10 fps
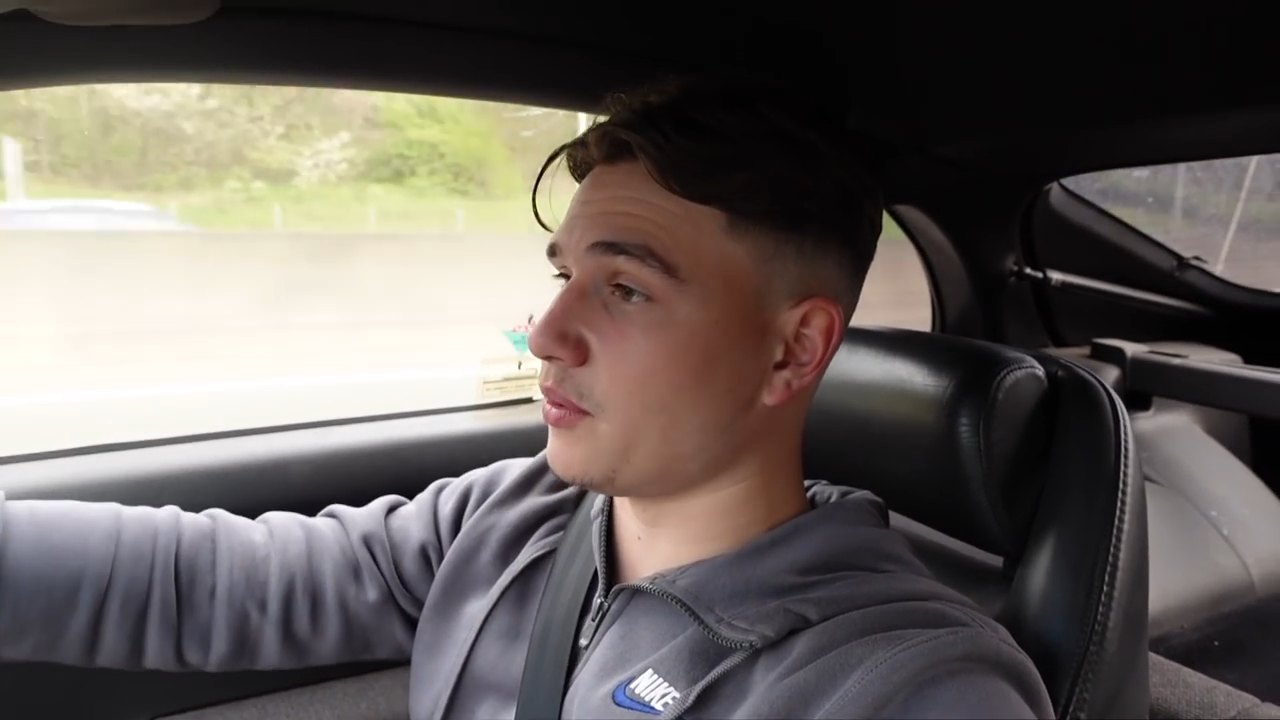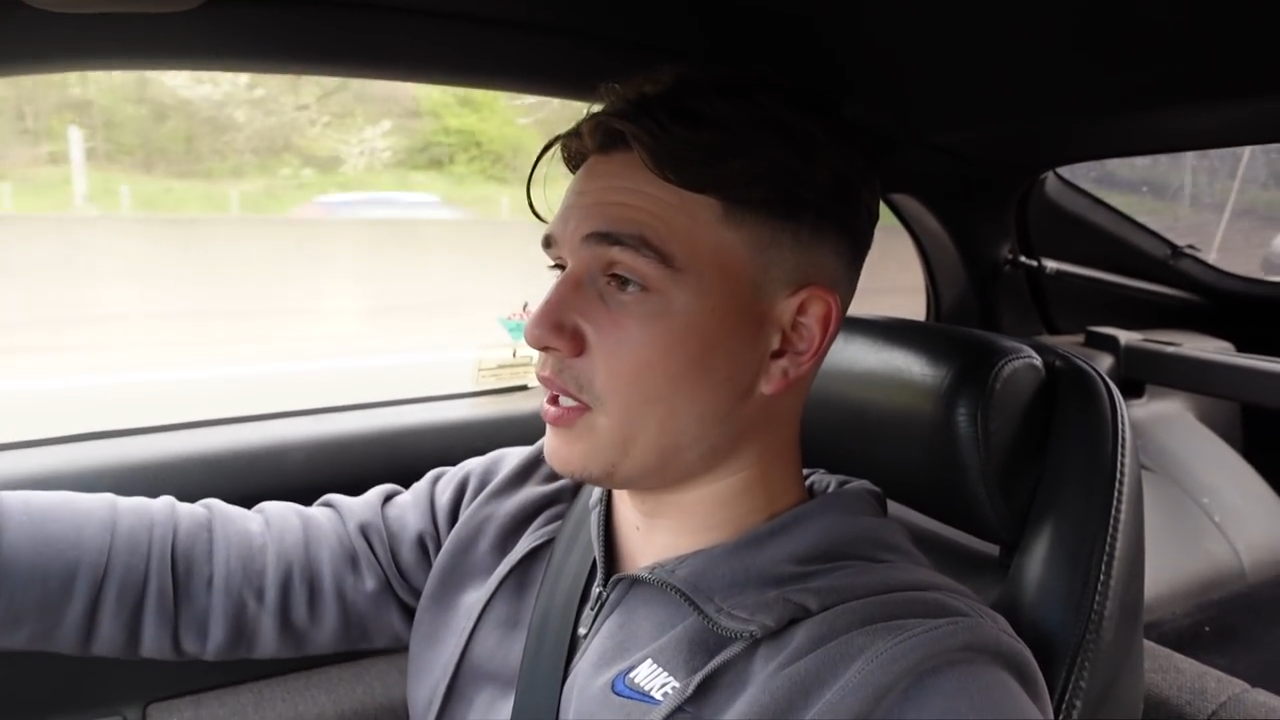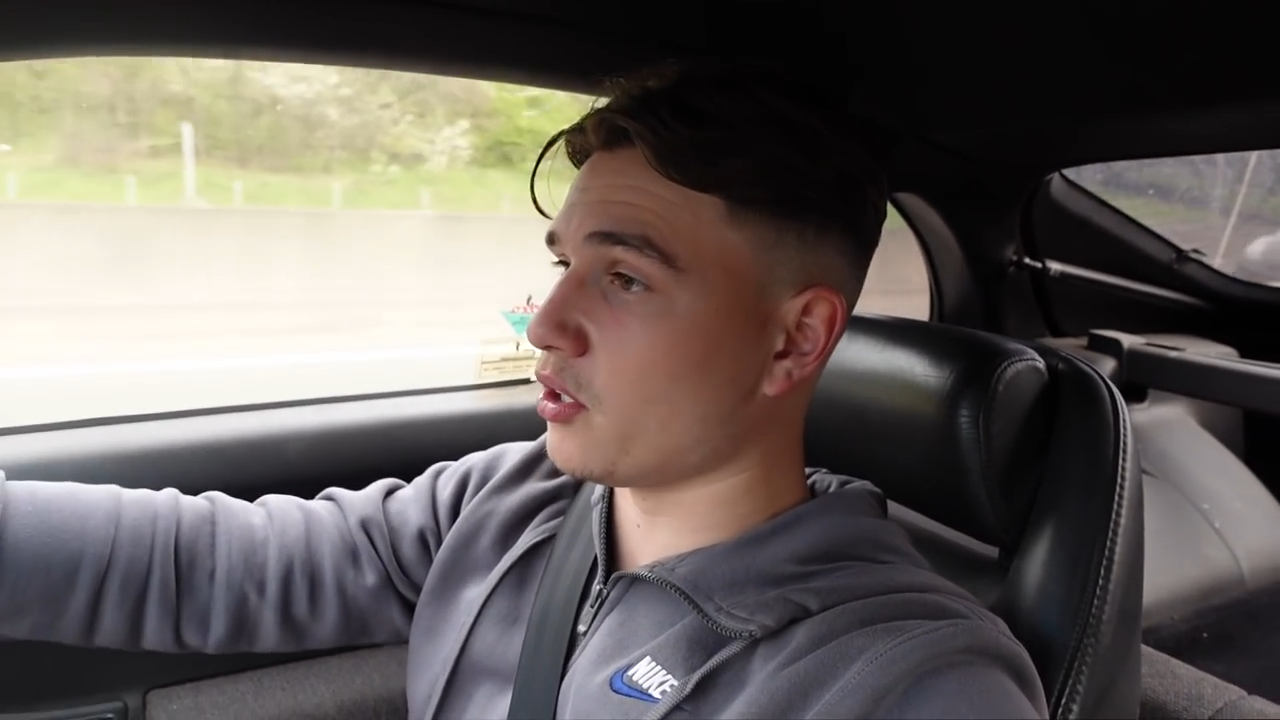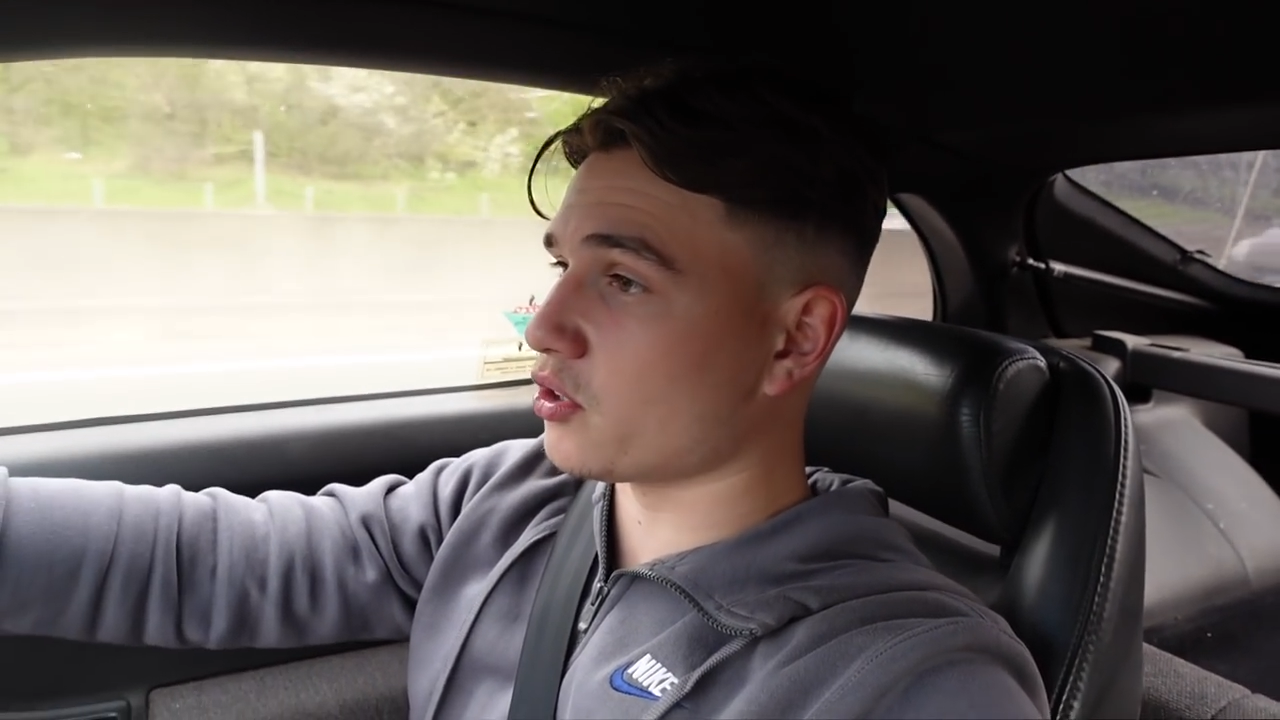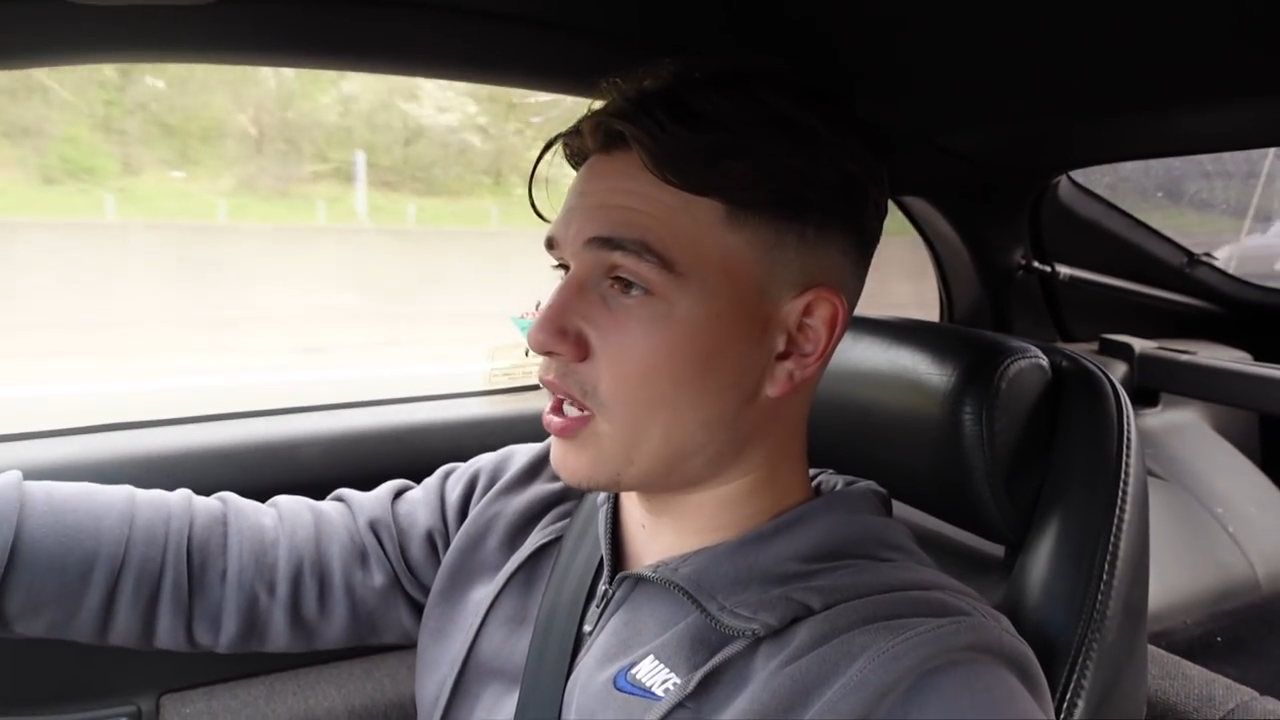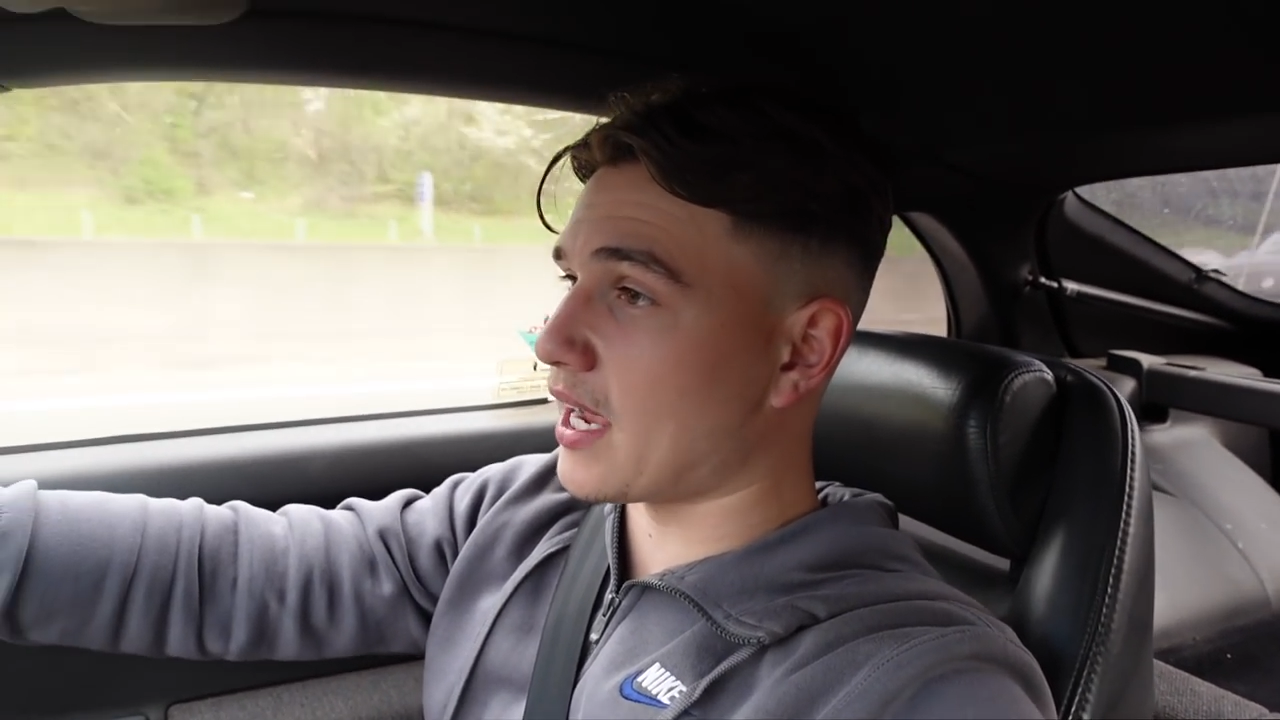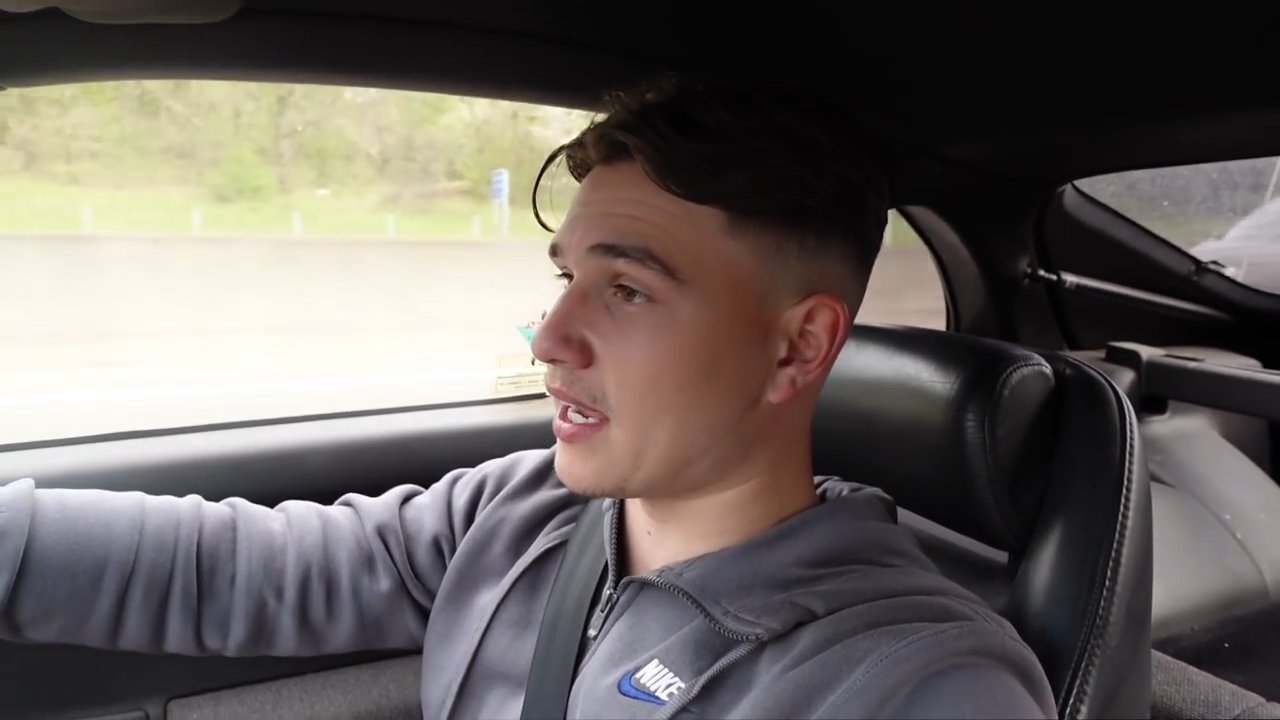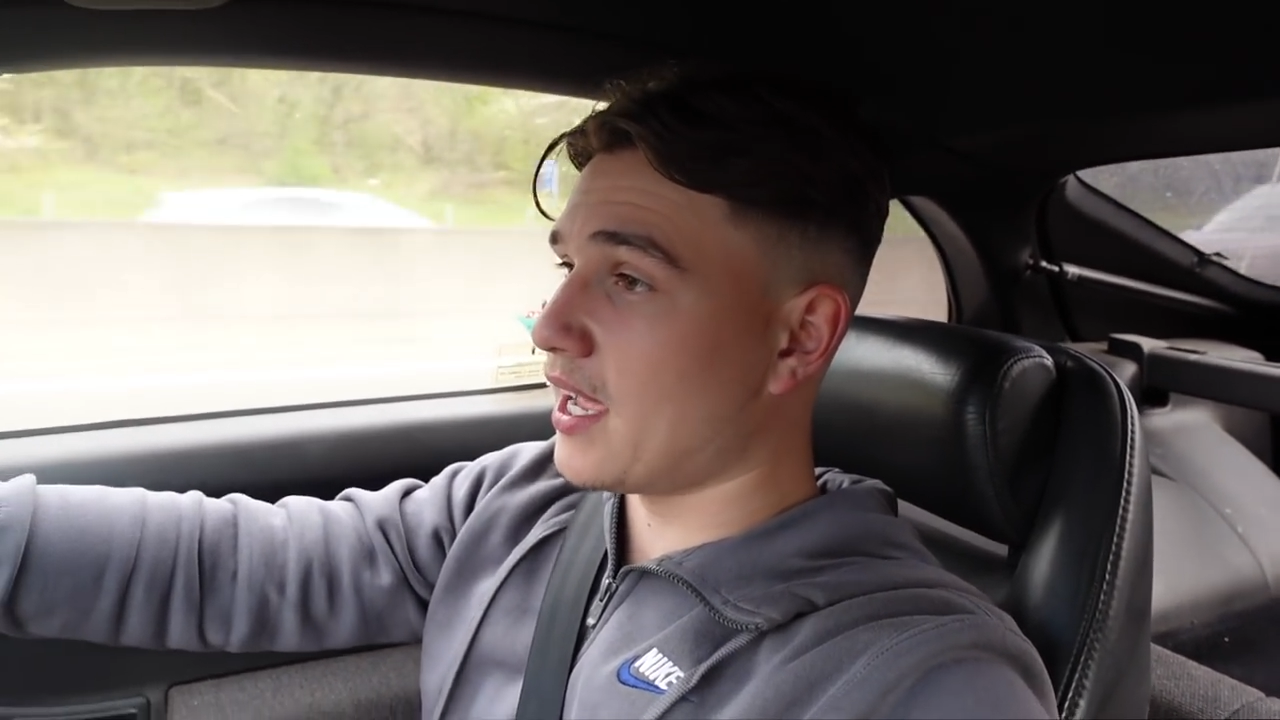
what it looks like.